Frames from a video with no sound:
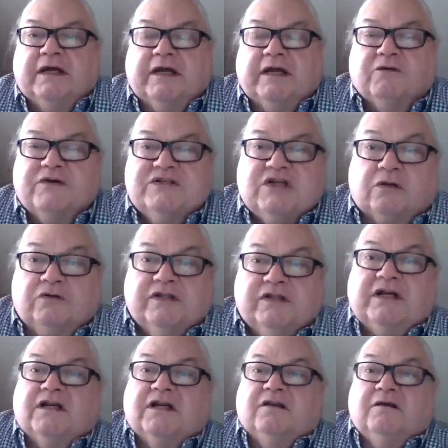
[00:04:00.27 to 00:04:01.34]
resulted
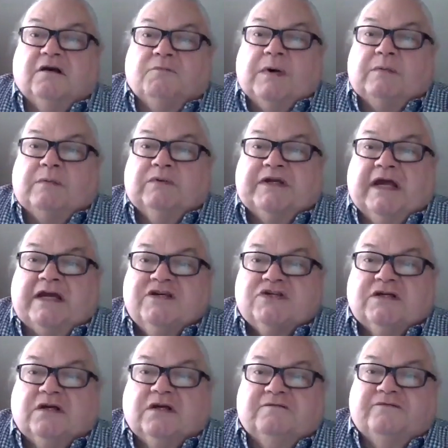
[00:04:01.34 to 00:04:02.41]
in a
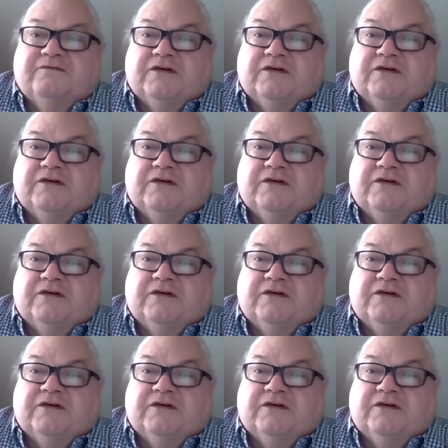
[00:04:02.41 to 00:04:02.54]
publication of